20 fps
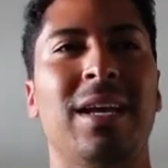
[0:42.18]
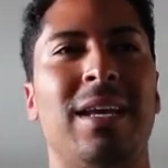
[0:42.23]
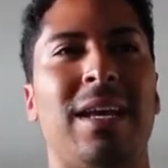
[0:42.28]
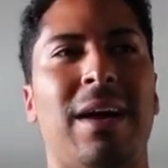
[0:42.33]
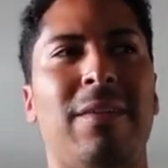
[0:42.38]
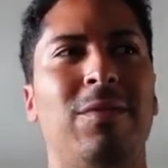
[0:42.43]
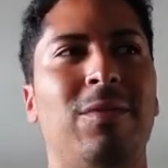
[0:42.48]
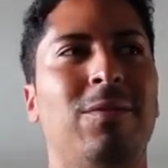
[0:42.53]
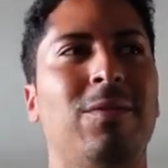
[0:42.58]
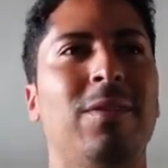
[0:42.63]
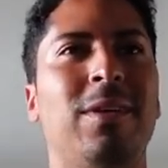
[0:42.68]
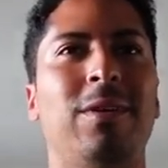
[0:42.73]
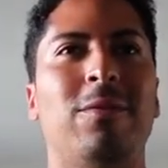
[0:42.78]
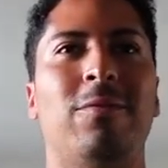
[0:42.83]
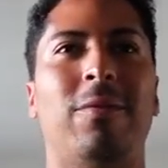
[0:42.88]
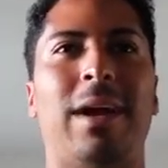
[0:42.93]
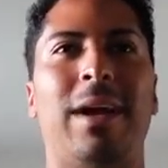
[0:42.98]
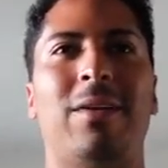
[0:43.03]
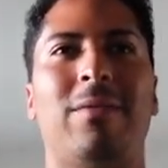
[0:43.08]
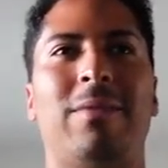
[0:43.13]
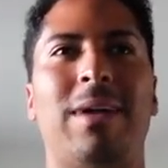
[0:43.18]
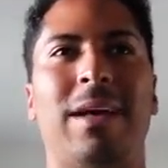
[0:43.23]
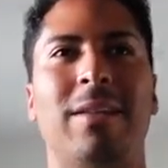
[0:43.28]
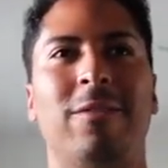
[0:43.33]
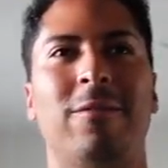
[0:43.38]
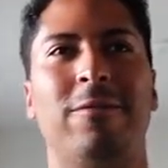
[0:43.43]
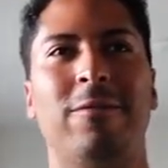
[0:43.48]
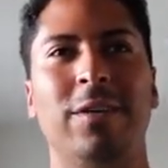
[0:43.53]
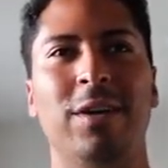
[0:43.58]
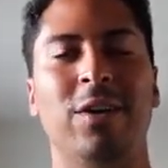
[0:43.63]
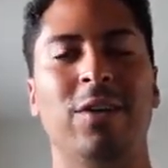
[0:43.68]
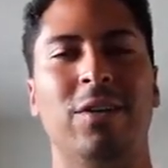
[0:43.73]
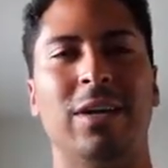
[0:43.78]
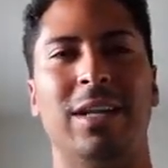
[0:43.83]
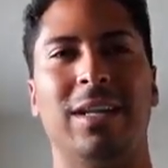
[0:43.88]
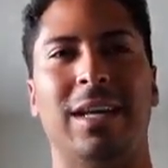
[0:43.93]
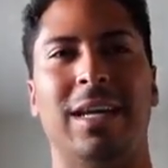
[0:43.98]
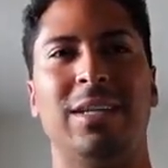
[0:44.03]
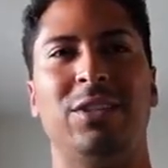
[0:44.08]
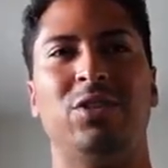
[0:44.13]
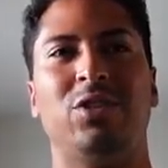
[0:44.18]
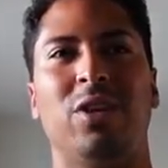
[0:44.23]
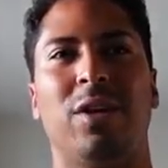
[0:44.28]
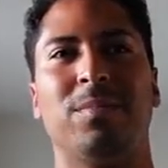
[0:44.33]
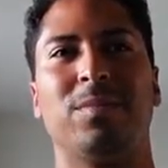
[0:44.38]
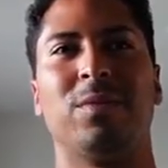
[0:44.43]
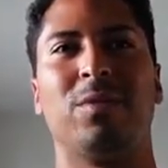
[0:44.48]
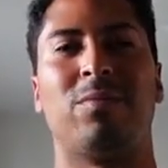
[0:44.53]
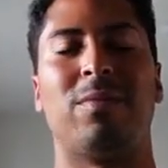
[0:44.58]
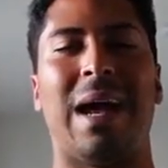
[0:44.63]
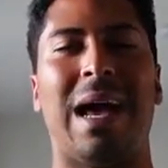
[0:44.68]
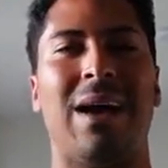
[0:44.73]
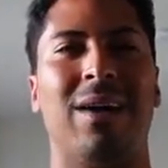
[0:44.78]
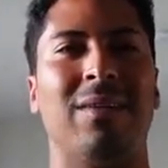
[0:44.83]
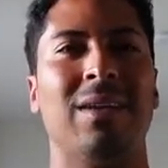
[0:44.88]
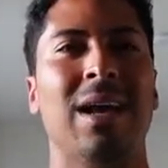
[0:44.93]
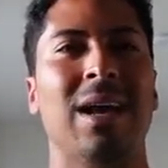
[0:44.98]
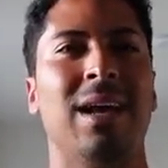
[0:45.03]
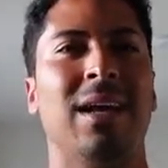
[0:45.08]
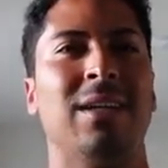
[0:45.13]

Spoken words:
you haven't really ran around the field and like jumped around,